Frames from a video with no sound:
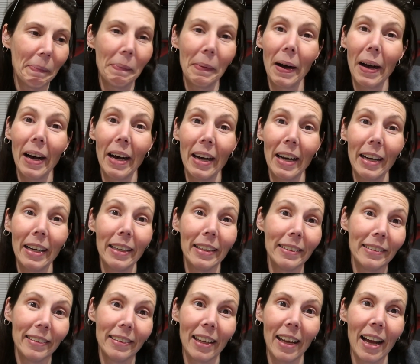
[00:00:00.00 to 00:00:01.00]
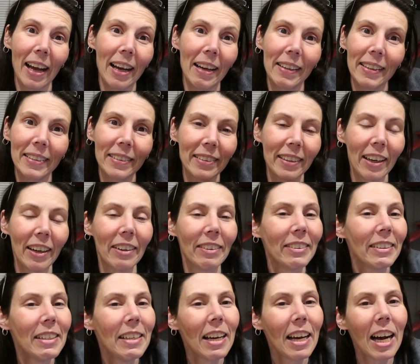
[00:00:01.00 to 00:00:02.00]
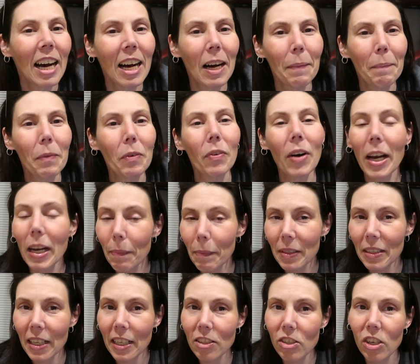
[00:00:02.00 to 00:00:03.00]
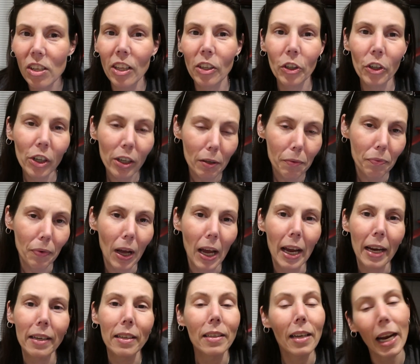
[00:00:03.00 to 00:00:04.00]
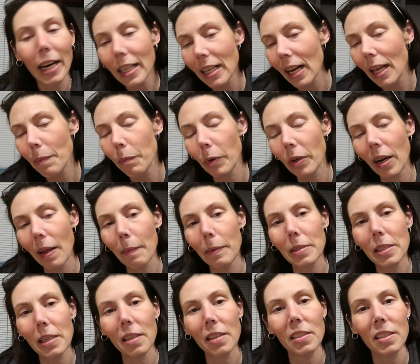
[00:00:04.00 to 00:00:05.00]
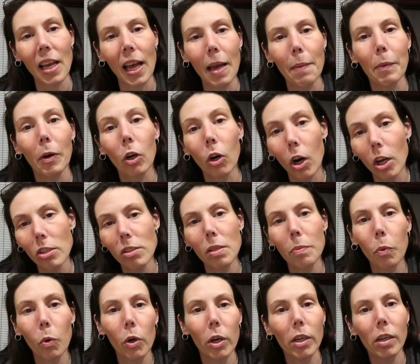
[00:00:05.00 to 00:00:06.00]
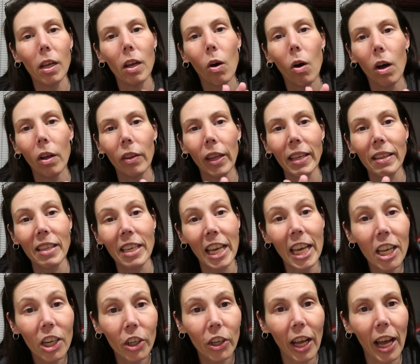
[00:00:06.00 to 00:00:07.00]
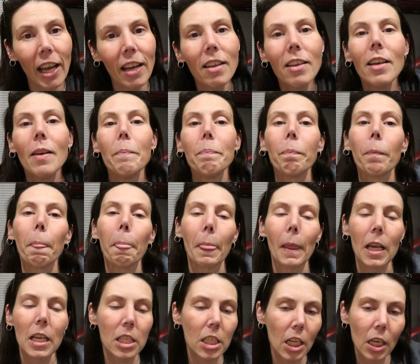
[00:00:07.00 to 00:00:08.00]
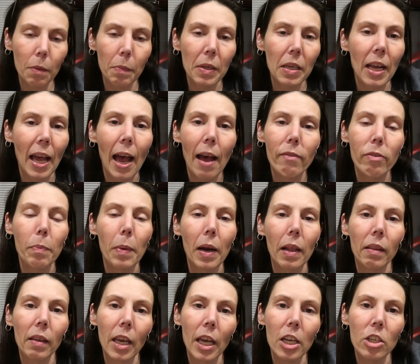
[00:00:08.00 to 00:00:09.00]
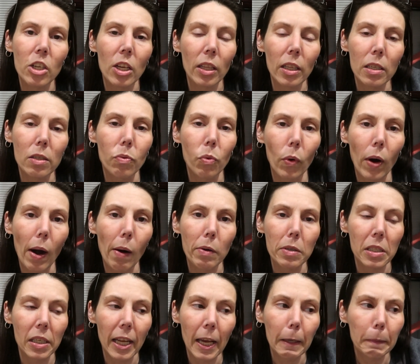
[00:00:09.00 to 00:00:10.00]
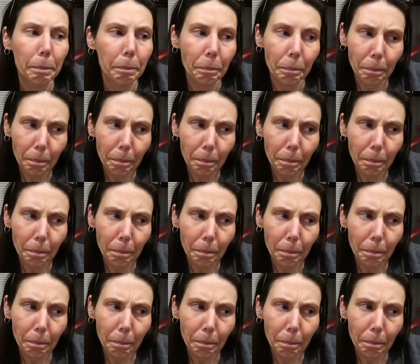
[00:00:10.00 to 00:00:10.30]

But I don't know. The recommendation that you're going to find 99.9% of the time across the board on like the internet is going to be to have them out of the cage at least 4 hours a day.